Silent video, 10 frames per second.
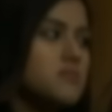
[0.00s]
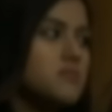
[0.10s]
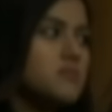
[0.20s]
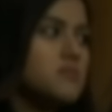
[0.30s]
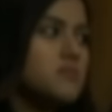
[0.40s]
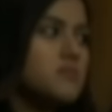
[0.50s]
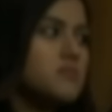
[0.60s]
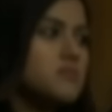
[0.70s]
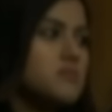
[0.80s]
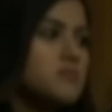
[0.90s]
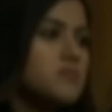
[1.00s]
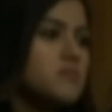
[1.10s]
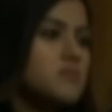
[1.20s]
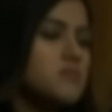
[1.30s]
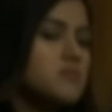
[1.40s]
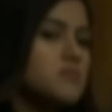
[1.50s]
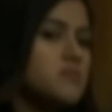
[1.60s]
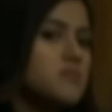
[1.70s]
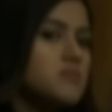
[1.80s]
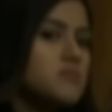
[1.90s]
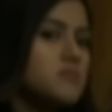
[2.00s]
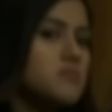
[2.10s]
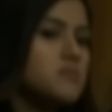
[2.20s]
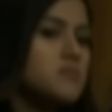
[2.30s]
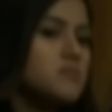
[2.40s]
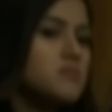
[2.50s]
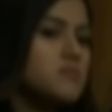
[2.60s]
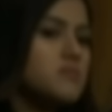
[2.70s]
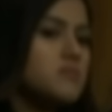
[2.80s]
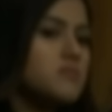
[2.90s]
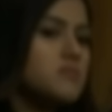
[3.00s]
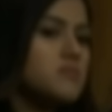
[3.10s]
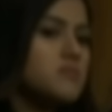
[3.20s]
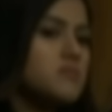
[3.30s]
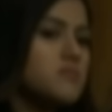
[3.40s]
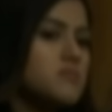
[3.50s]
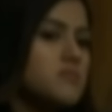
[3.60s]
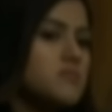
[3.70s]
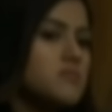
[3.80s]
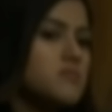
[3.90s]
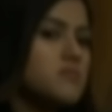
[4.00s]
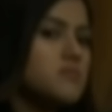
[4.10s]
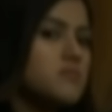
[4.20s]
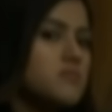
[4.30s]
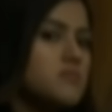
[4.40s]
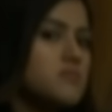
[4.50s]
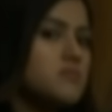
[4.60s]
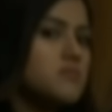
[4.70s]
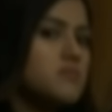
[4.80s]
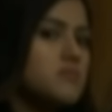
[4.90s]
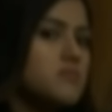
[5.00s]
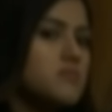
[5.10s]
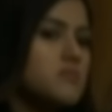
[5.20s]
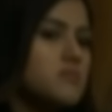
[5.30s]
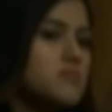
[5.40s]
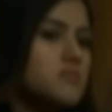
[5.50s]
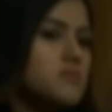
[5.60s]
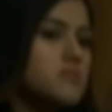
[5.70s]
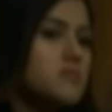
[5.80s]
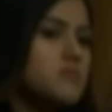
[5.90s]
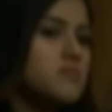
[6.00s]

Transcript: (silent)